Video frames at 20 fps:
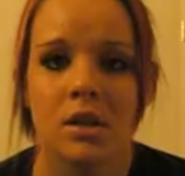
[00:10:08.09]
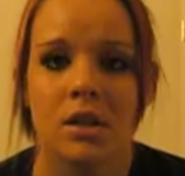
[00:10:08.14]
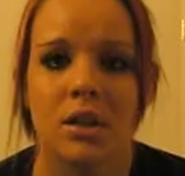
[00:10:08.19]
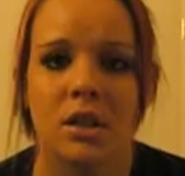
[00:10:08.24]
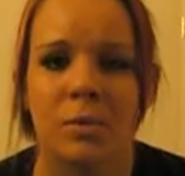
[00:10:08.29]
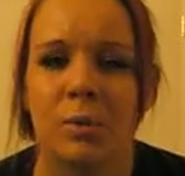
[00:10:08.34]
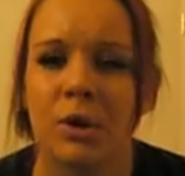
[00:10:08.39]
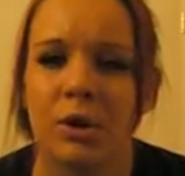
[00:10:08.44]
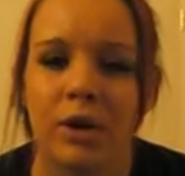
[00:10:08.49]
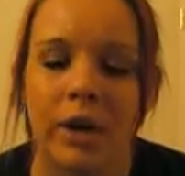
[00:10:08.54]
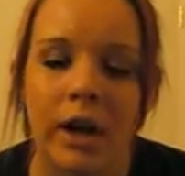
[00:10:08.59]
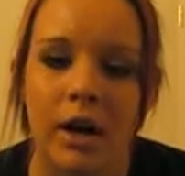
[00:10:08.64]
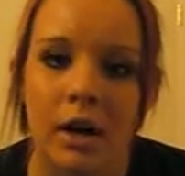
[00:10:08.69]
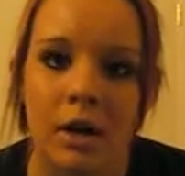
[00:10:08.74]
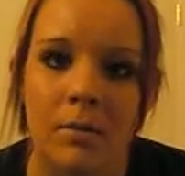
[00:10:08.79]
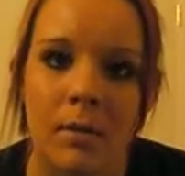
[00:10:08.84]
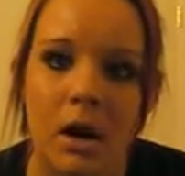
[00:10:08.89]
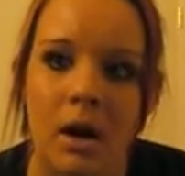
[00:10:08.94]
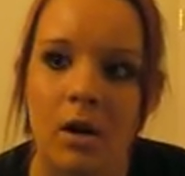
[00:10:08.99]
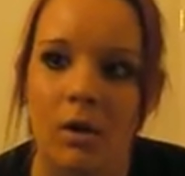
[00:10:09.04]
someone you
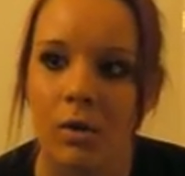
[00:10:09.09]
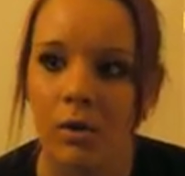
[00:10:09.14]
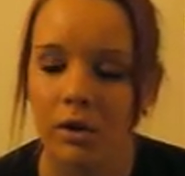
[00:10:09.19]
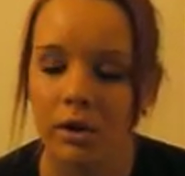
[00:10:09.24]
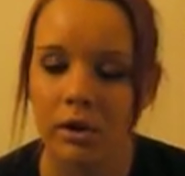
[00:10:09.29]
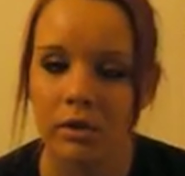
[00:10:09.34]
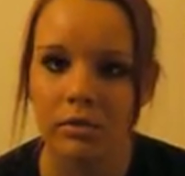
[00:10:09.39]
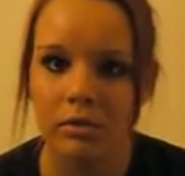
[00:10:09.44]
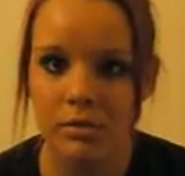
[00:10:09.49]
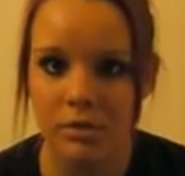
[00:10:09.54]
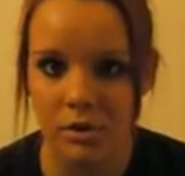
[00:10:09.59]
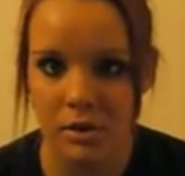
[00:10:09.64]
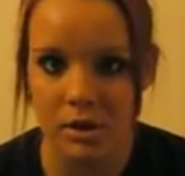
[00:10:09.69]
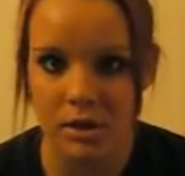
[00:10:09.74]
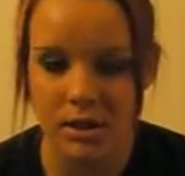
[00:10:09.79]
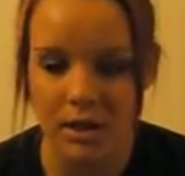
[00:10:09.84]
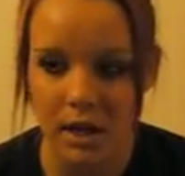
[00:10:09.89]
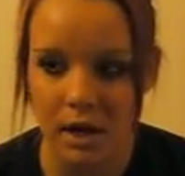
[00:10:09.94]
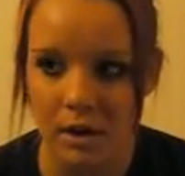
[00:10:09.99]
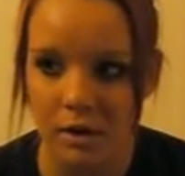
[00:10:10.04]
care about, or you lose
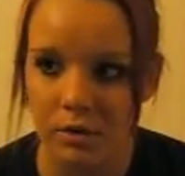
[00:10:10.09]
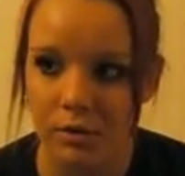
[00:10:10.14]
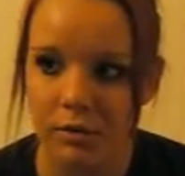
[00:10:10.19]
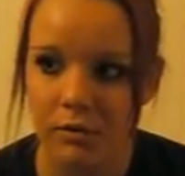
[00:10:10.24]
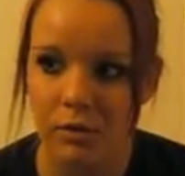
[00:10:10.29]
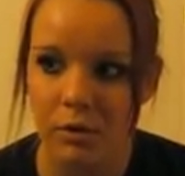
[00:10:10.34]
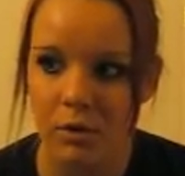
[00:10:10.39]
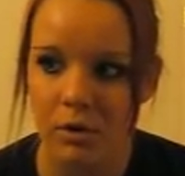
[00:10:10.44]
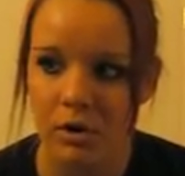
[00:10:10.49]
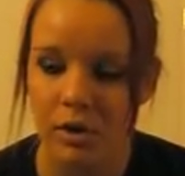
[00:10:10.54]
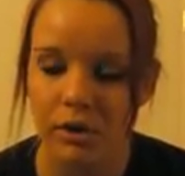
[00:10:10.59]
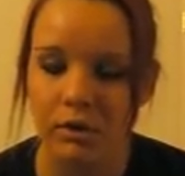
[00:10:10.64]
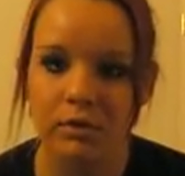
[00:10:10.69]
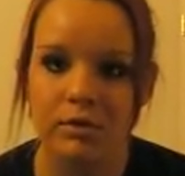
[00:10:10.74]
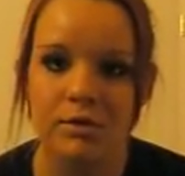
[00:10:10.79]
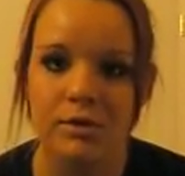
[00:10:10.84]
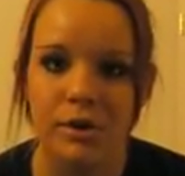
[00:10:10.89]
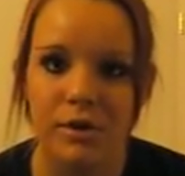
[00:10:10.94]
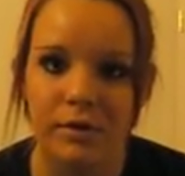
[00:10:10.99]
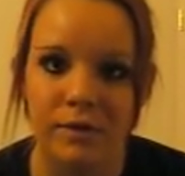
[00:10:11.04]
yourself, or you
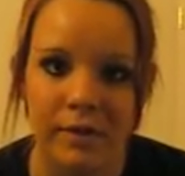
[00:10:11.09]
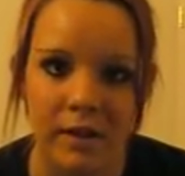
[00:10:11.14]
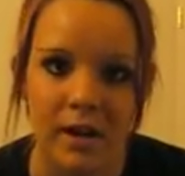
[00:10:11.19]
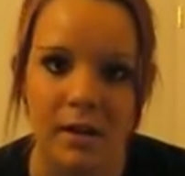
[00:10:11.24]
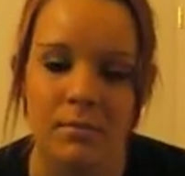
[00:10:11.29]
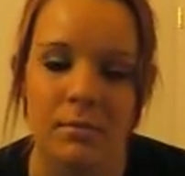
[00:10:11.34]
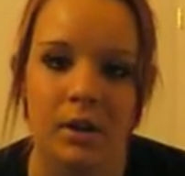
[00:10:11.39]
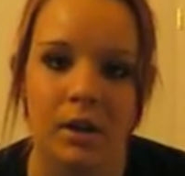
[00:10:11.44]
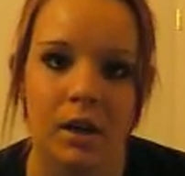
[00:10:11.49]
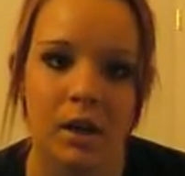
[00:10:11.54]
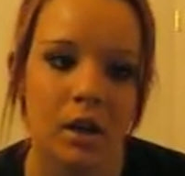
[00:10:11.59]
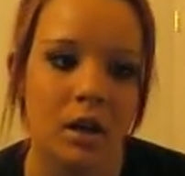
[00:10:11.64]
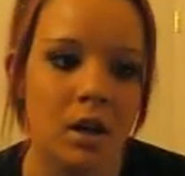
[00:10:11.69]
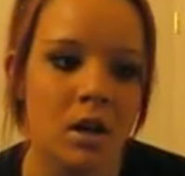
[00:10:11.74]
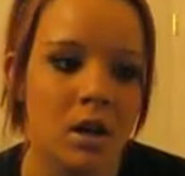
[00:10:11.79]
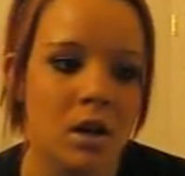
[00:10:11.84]
lose your family,